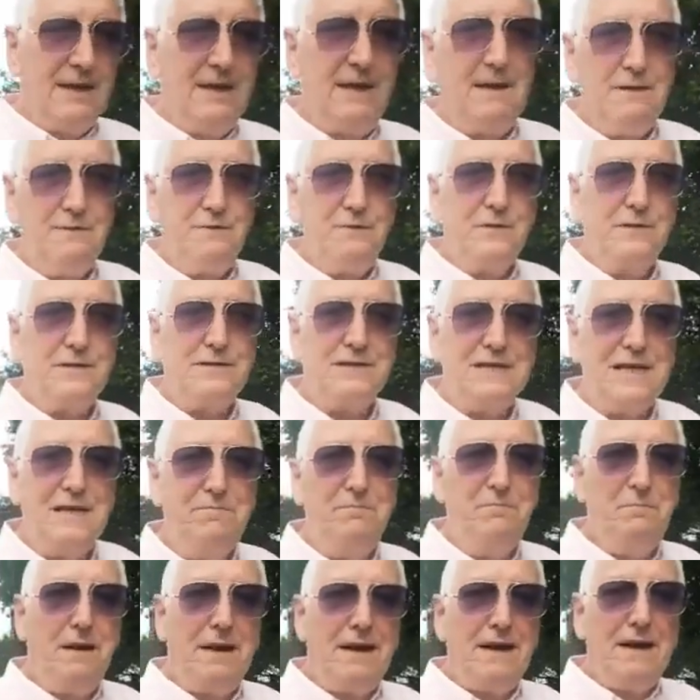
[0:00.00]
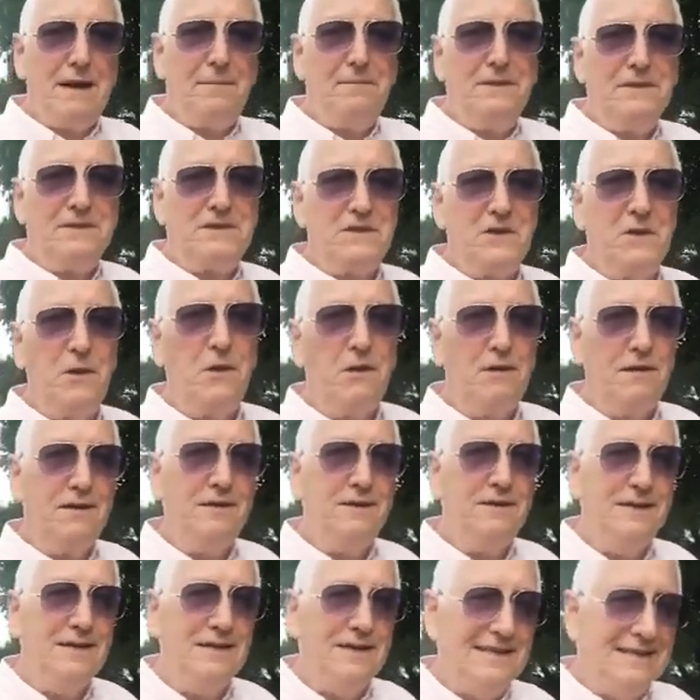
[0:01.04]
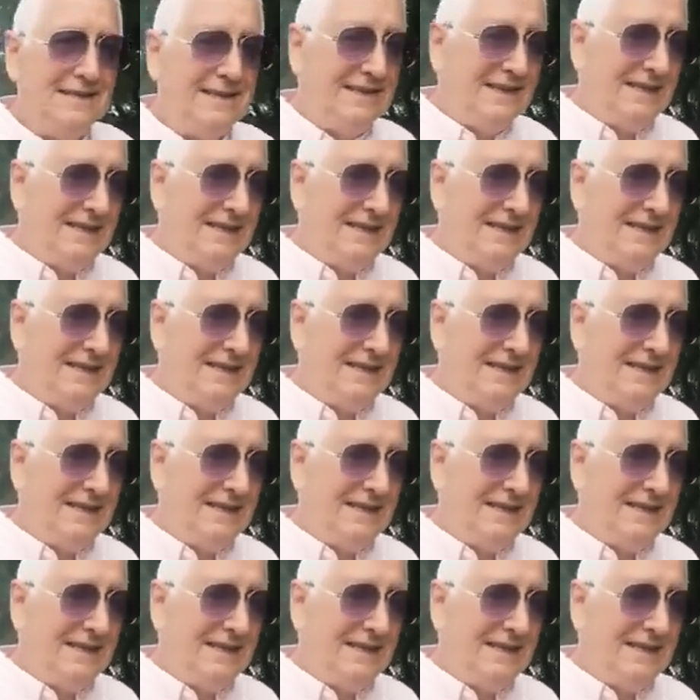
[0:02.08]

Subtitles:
you know, if you're Stephen Biddle up in Scotland,